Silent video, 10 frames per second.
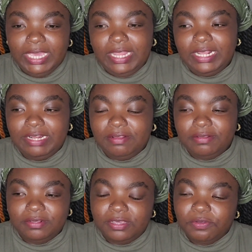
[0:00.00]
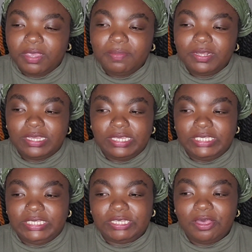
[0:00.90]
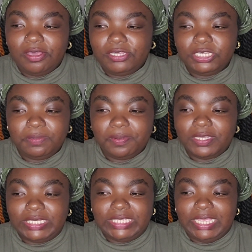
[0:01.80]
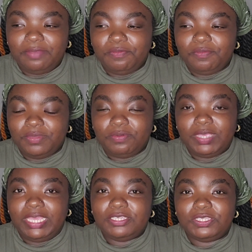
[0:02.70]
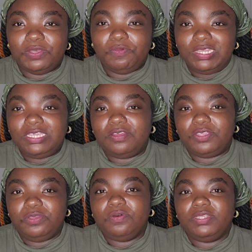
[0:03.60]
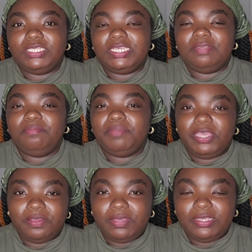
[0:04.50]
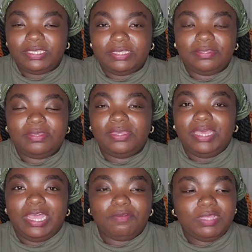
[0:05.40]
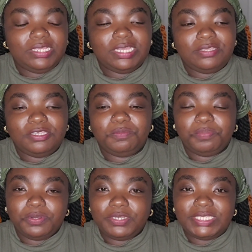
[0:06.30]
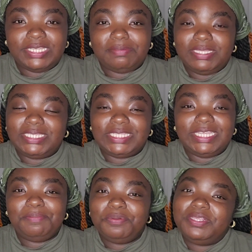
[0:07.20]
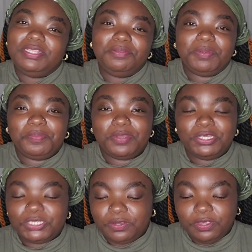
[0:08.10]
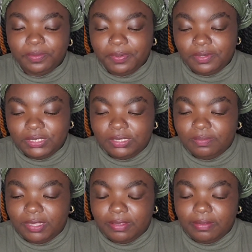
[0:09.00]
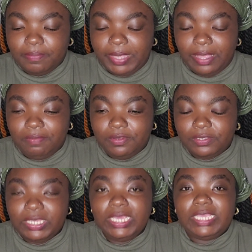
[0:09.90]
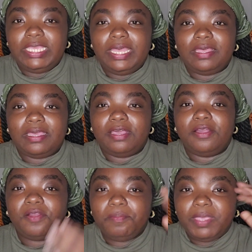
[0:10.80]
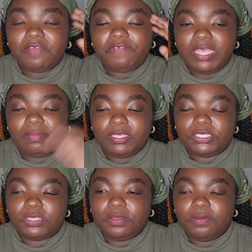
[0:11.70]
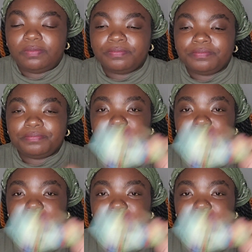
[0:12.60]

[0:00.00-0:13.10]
and the grandmother is talking to the person like, okay, so when are you going to get married? And I really like this person. I mean, they put a little bit of pressure on your person, um, one, Yeah, her big family, so